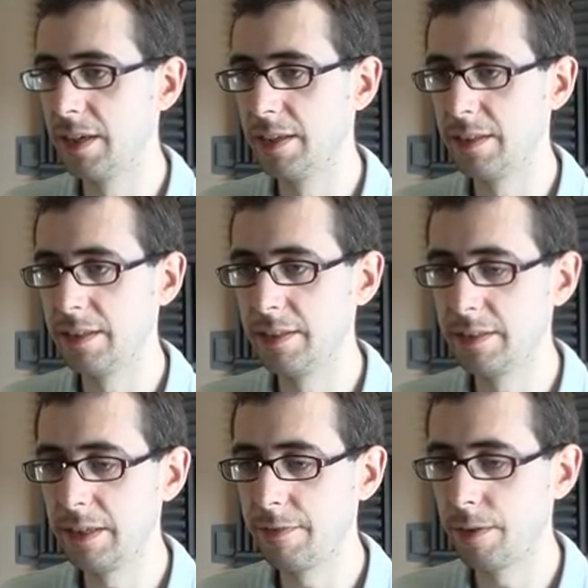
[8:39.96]
uh, as its
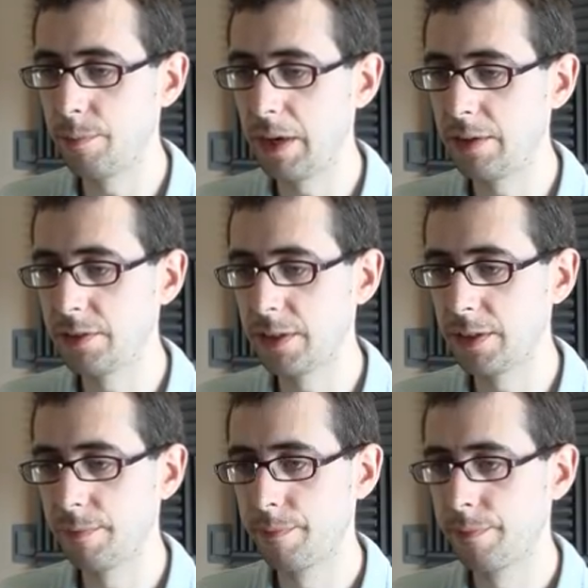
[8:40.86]
default
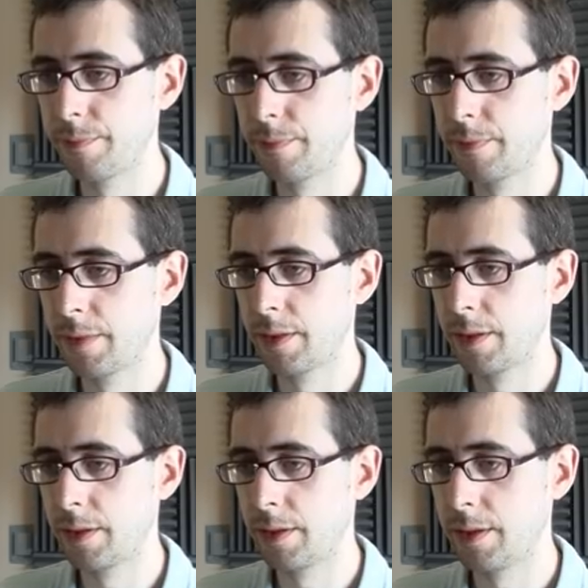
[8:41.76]
browser.
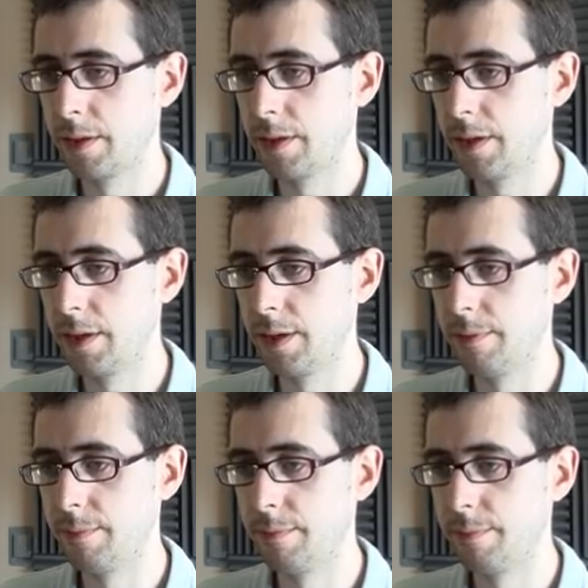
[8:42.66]

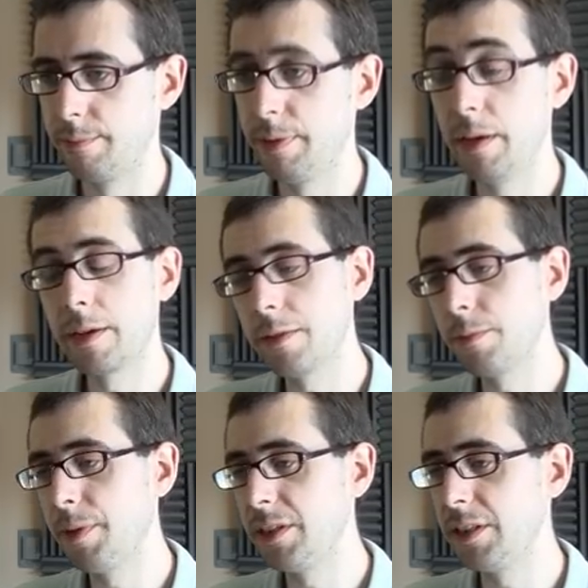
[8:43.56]
Um, it comes
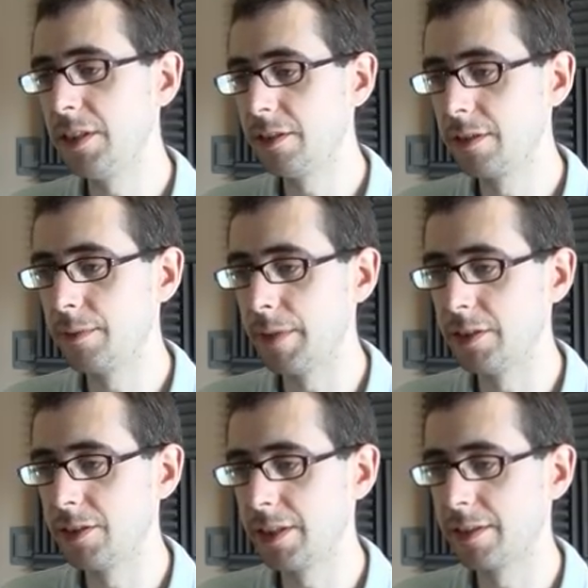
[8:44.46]
with Pigeon Instant
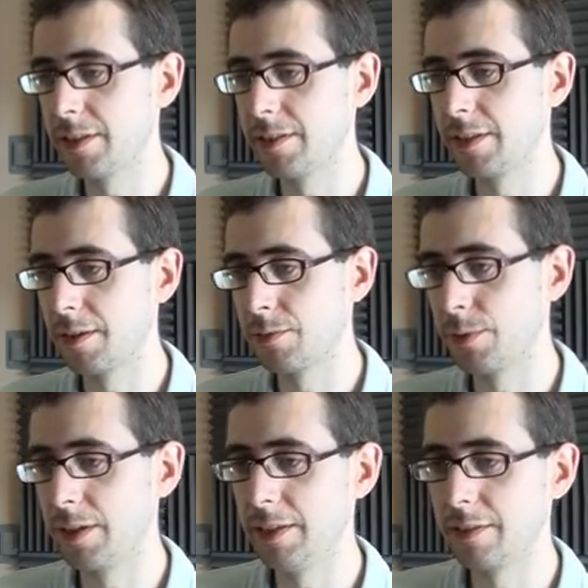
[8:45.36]
Messenger. That's nice that it comes
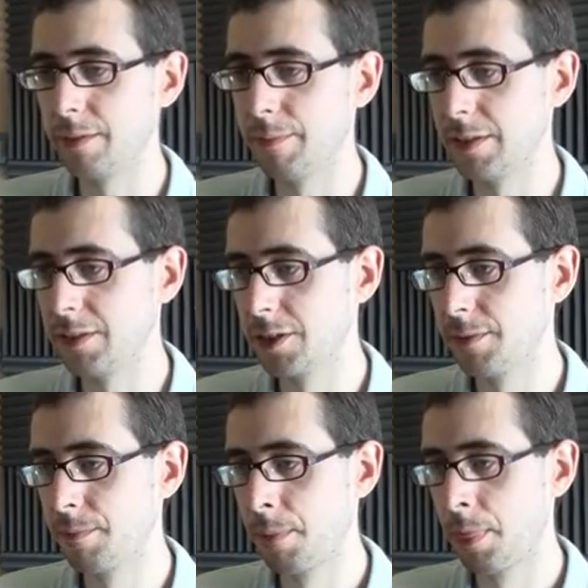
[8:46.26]
with an Instant Messenger.
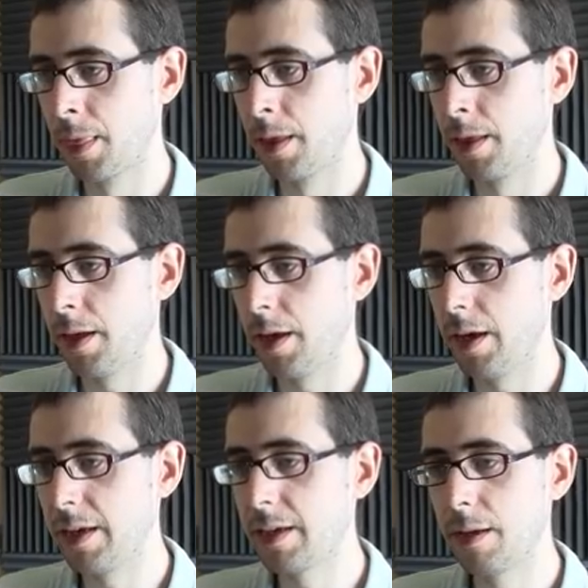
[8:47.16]

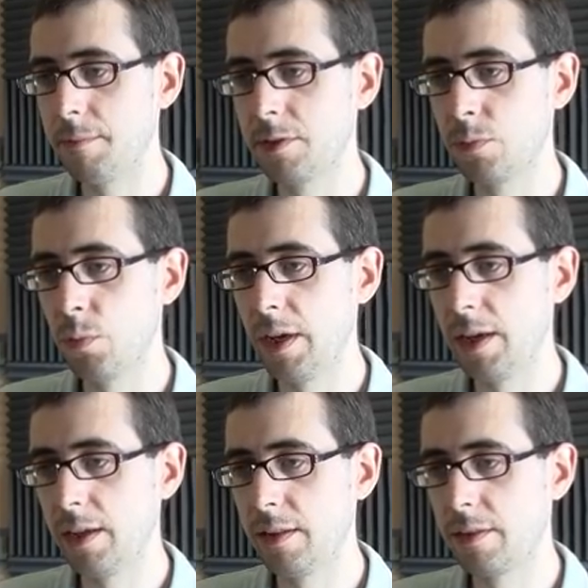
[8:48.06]
Uh, it comes
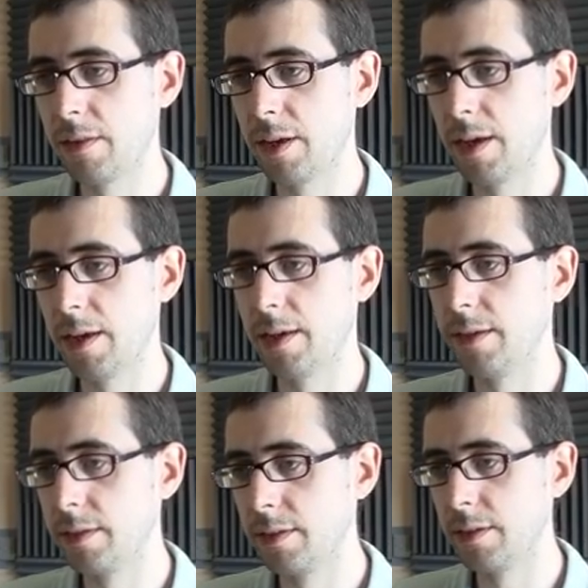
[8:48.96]
with
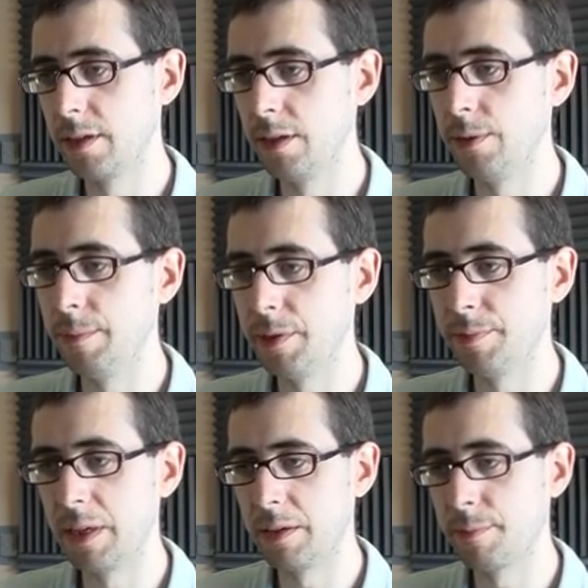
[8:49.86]
uh, the GNU Image
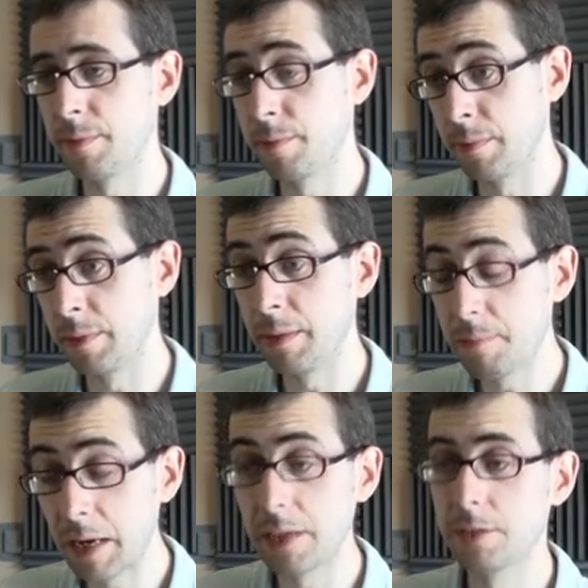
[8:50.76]
manip
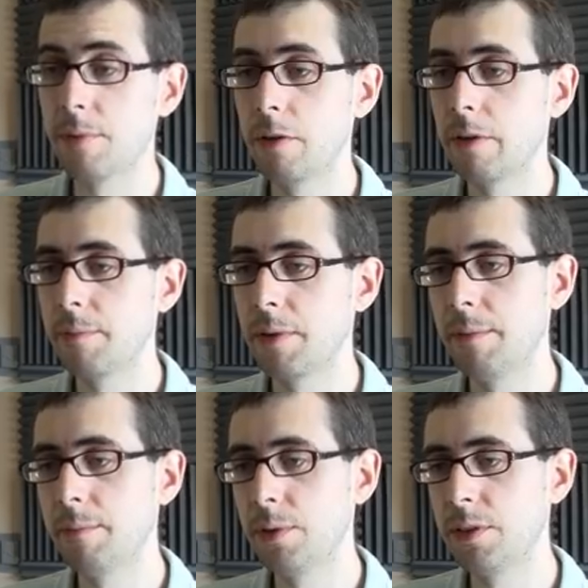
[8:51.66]
Manipulation Program,
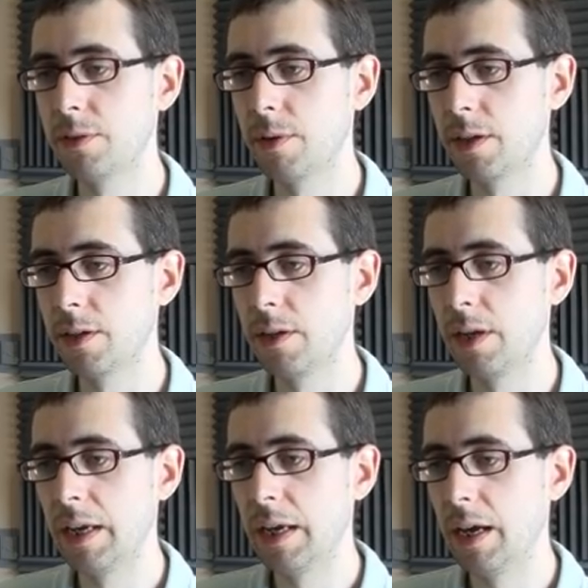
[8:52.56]
GIMP, which is quite good.
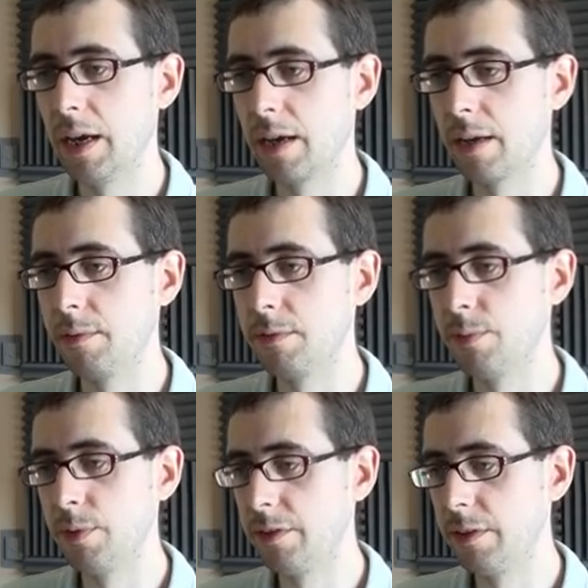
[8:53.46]
Uh, it comes
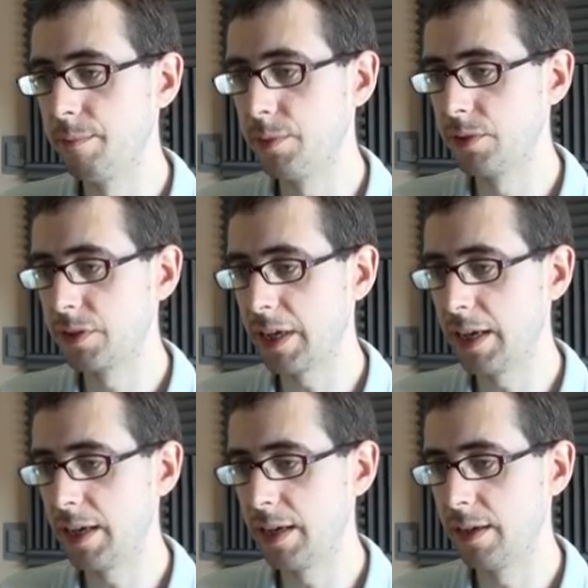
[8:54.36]
with Simple
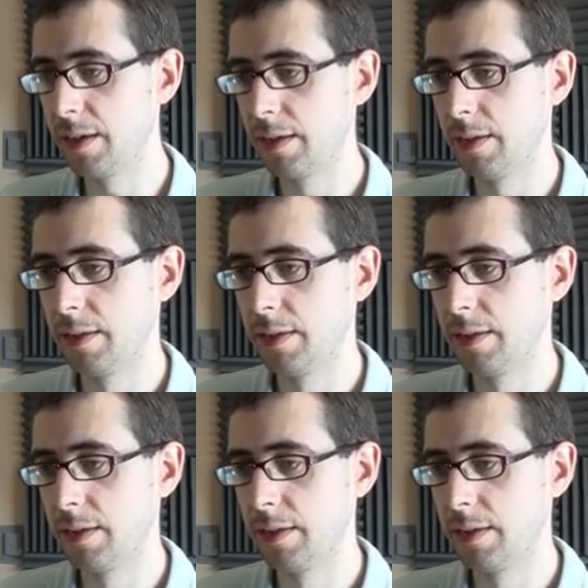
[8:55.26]
Scan,